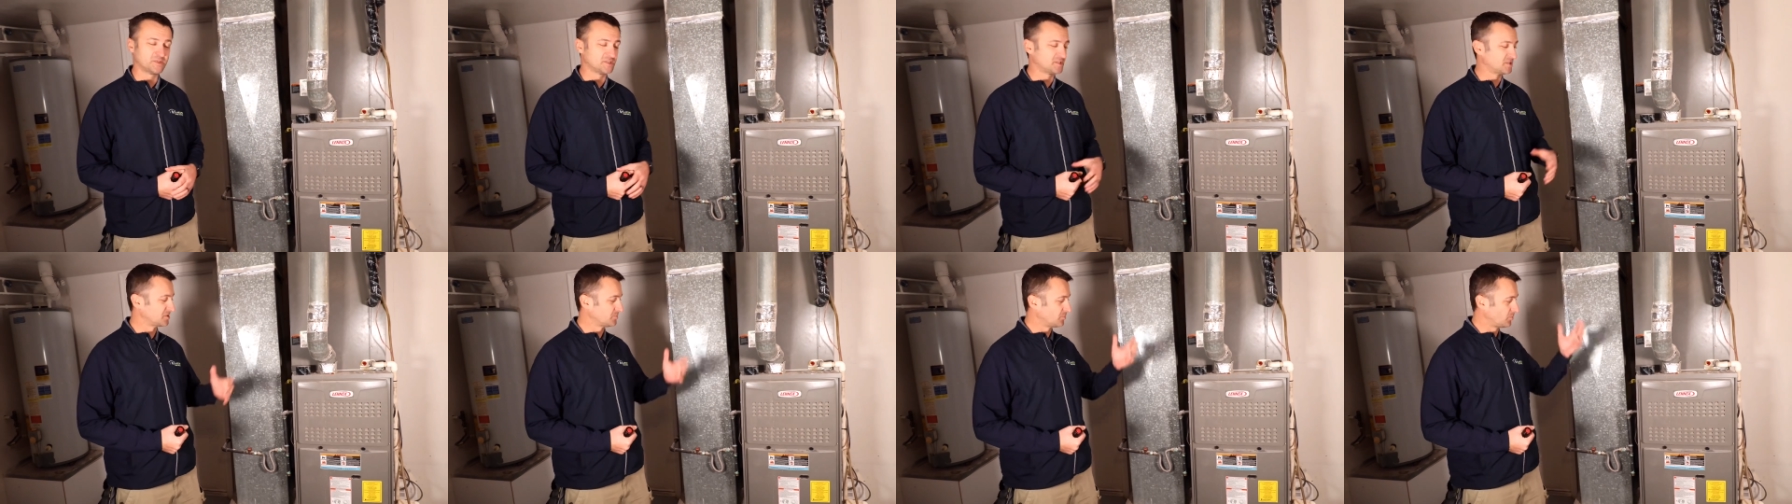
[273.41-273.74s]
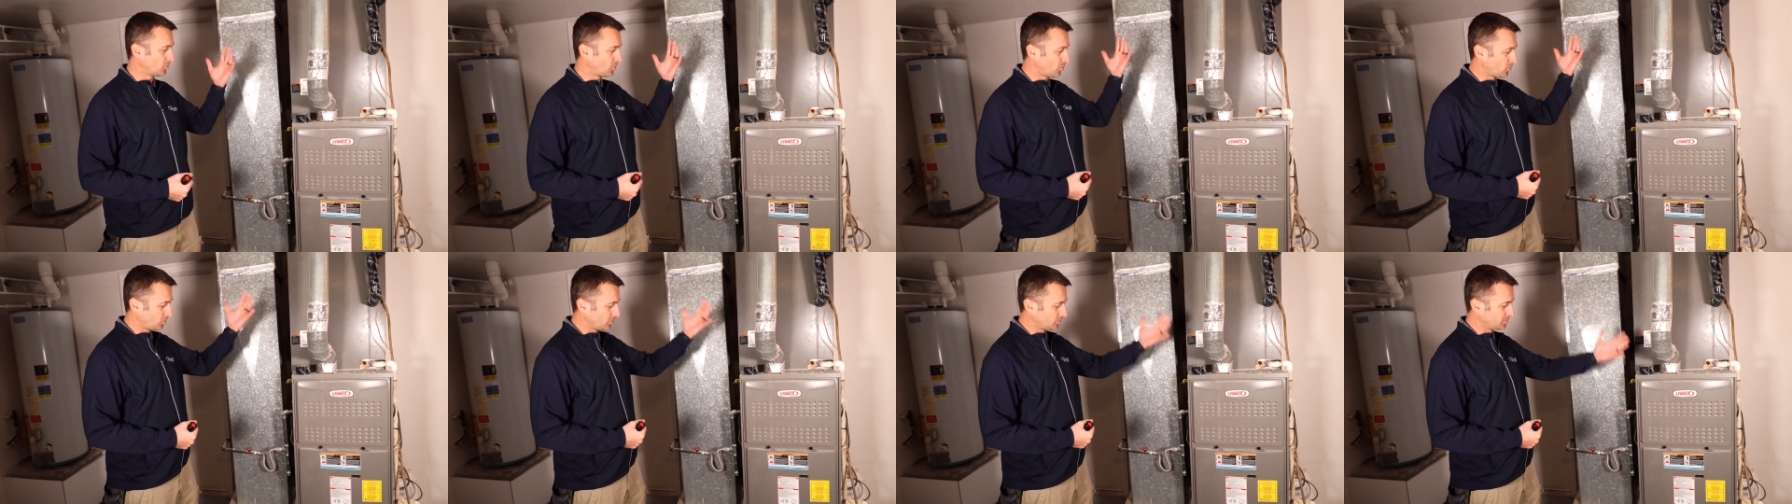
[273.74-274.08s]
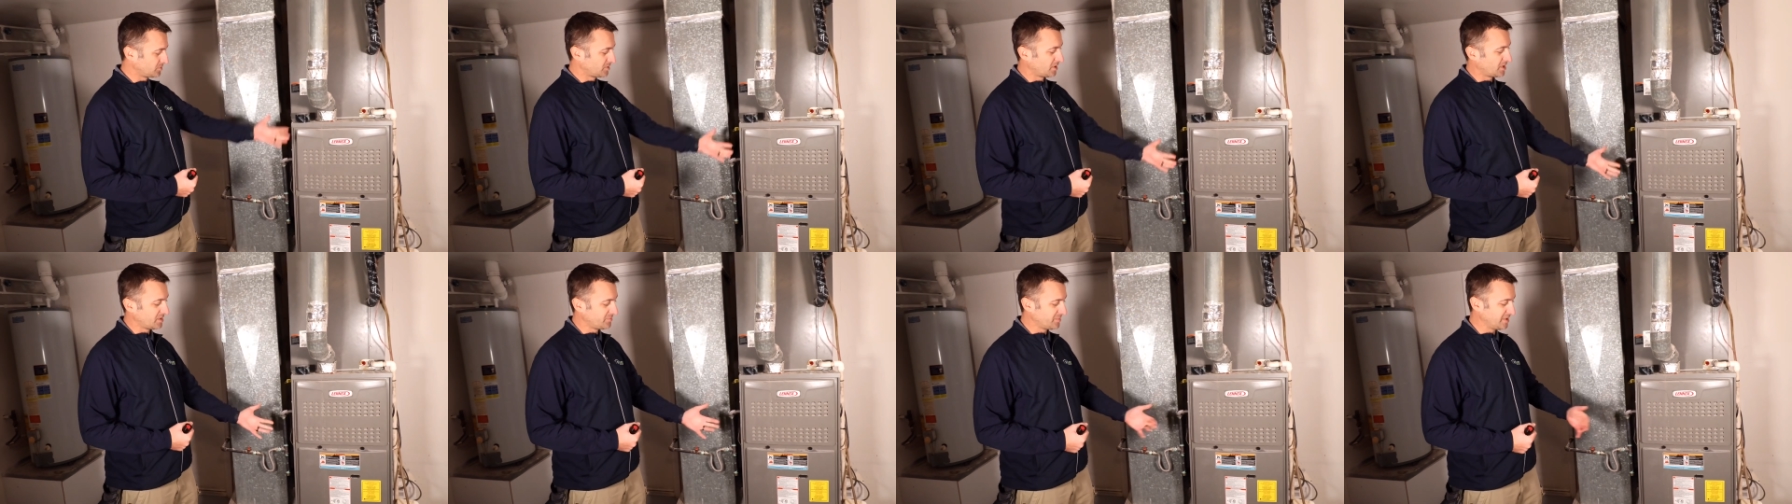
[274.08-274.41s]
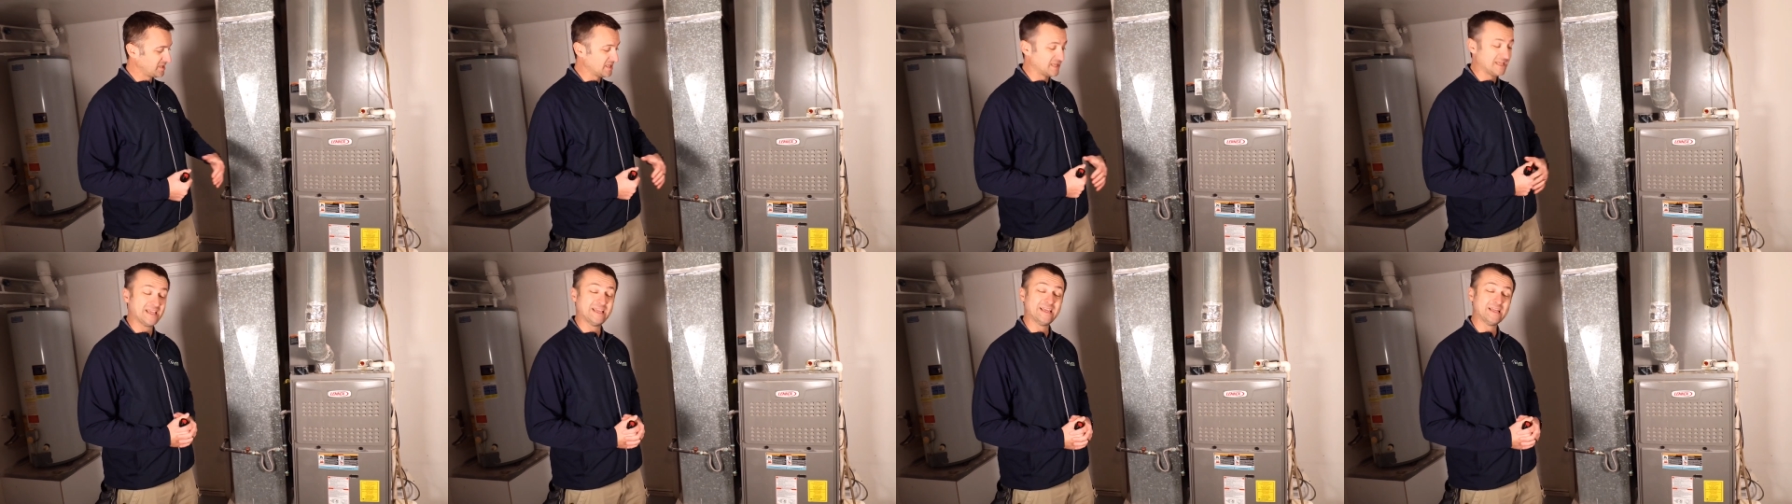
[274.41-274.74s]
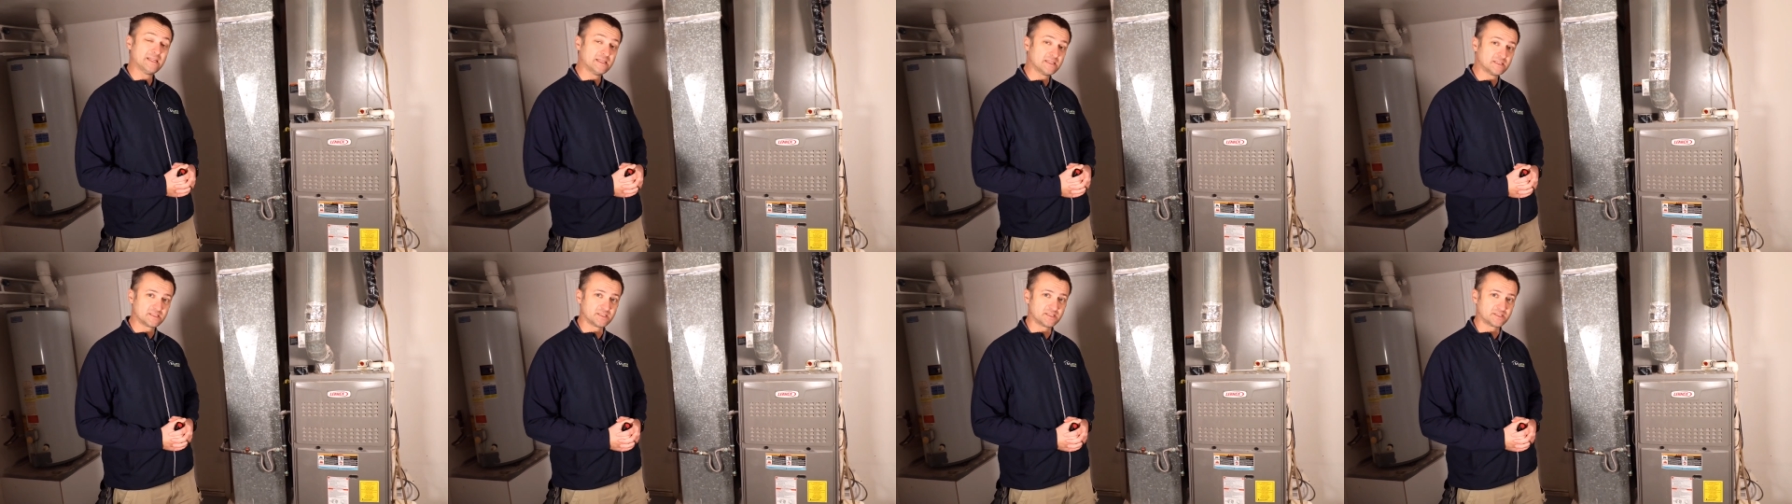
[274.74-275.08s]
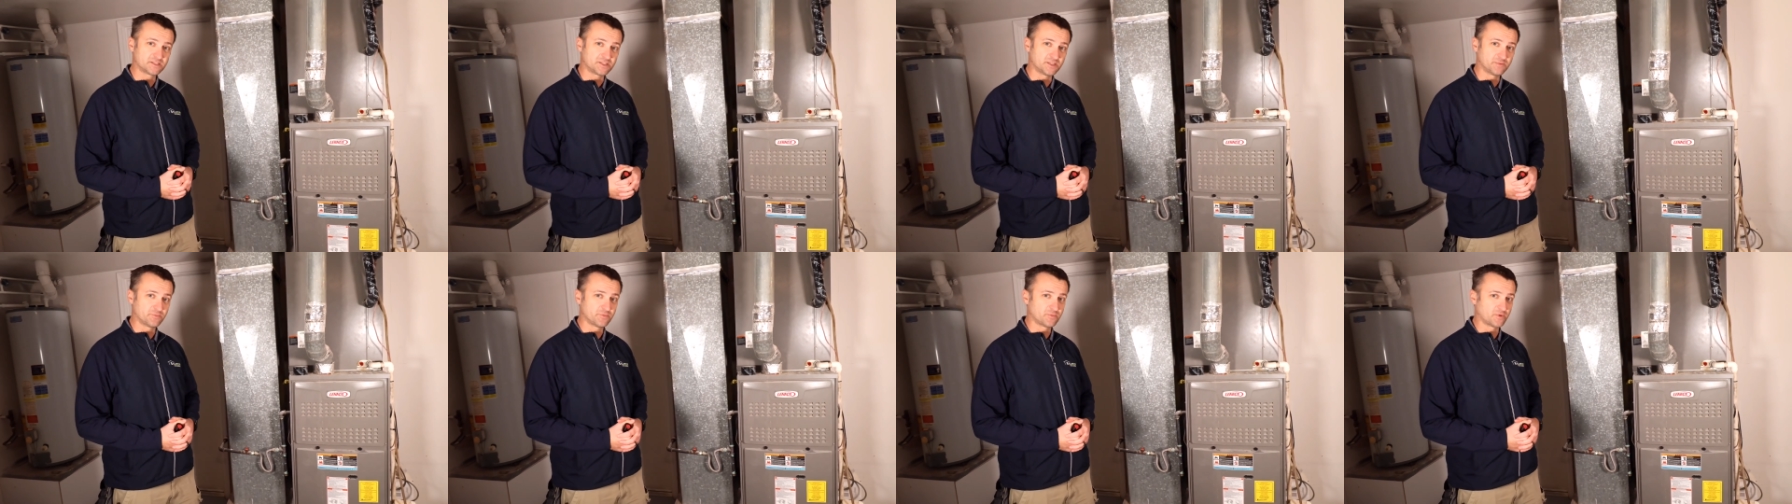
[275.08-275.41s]
This is gonna be the heating
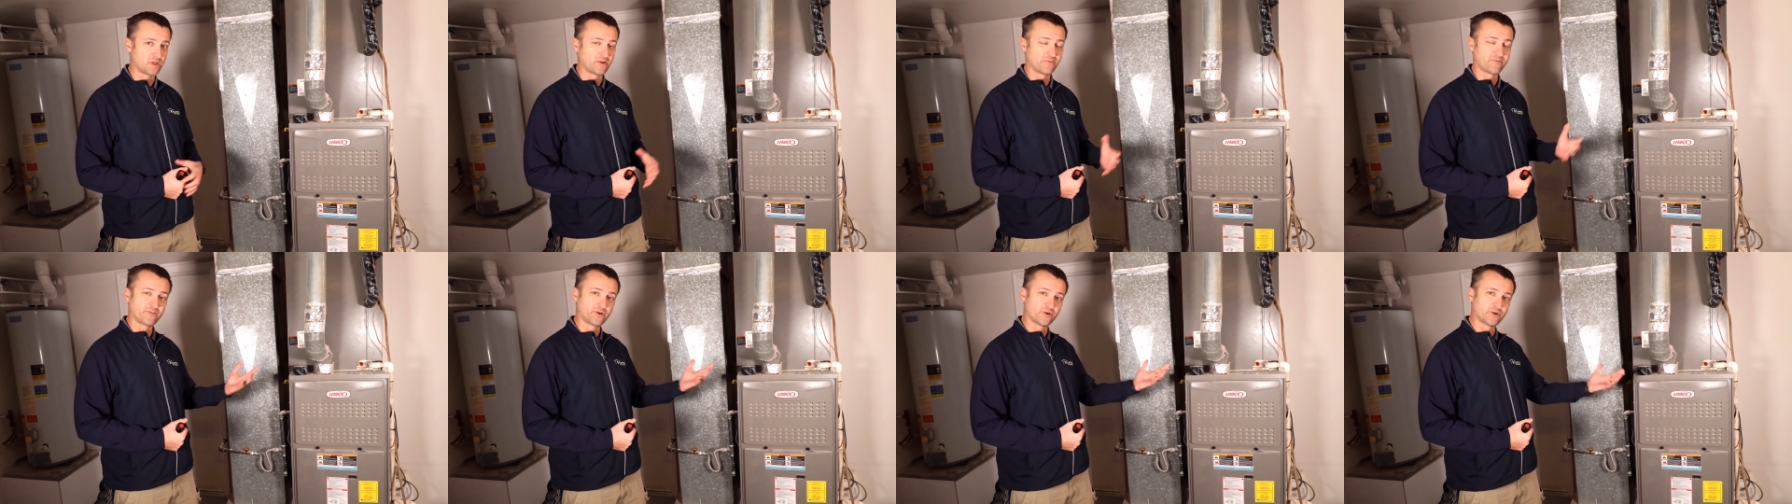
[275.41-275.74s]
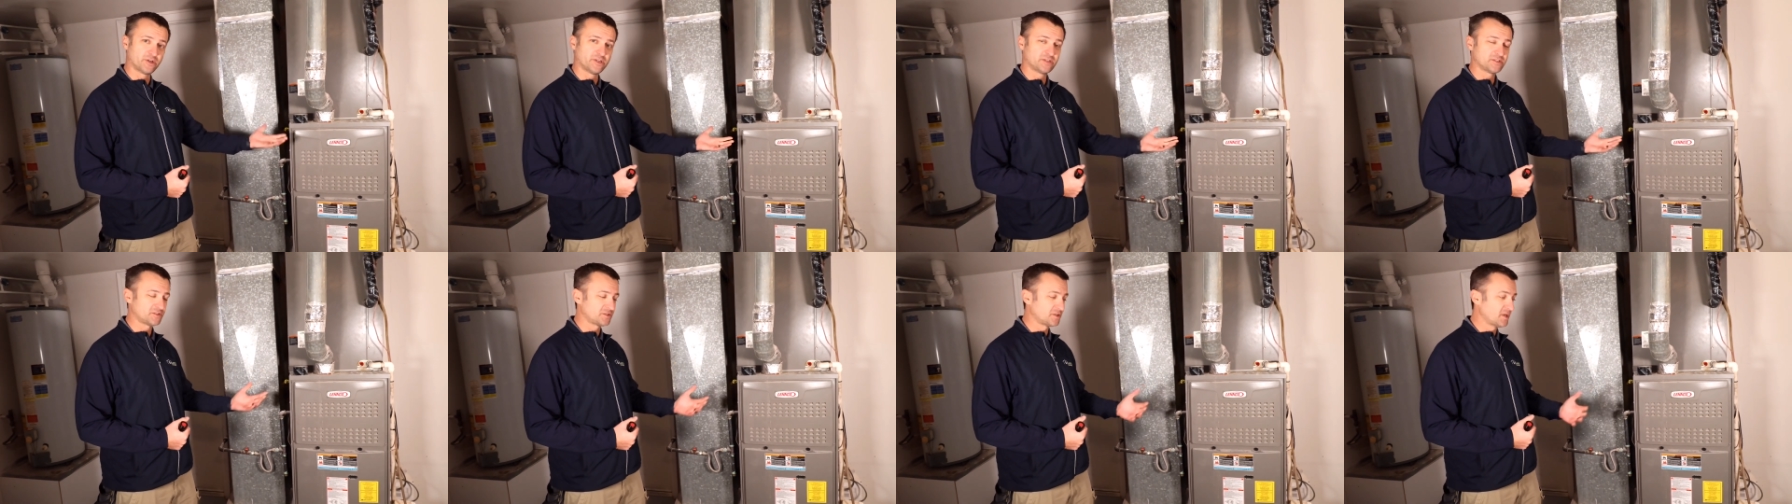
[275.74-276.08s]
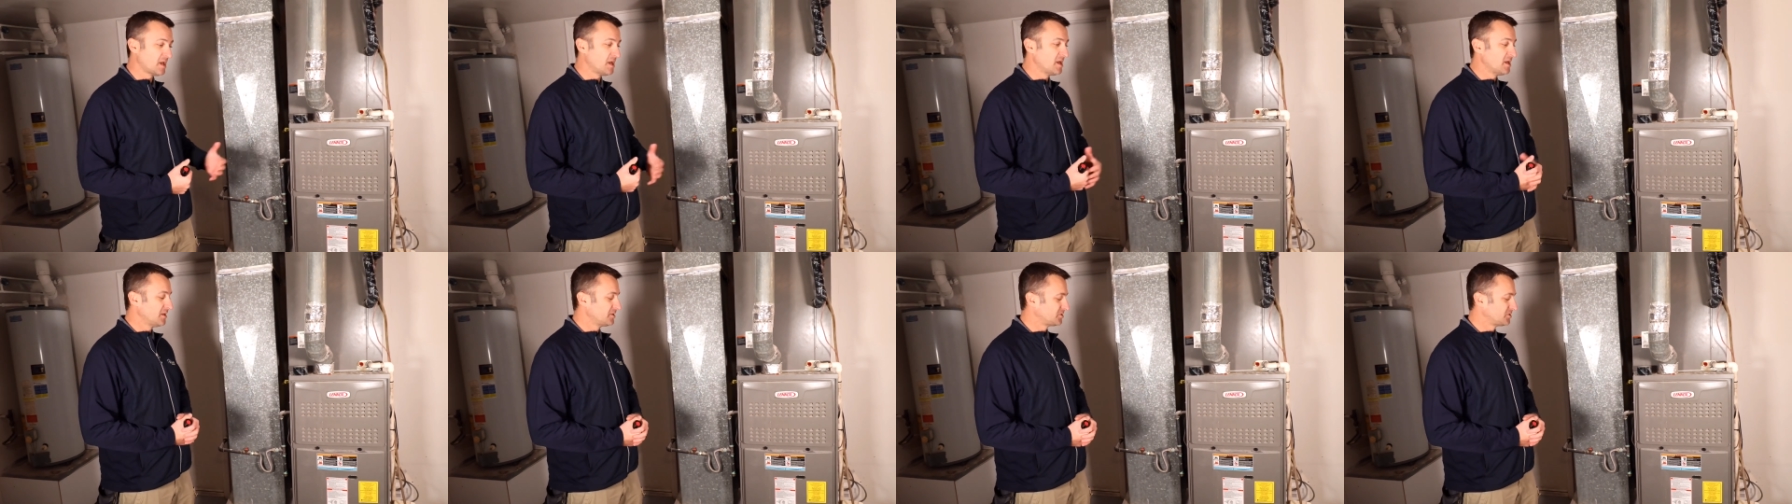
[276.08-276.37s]
system, a furnace.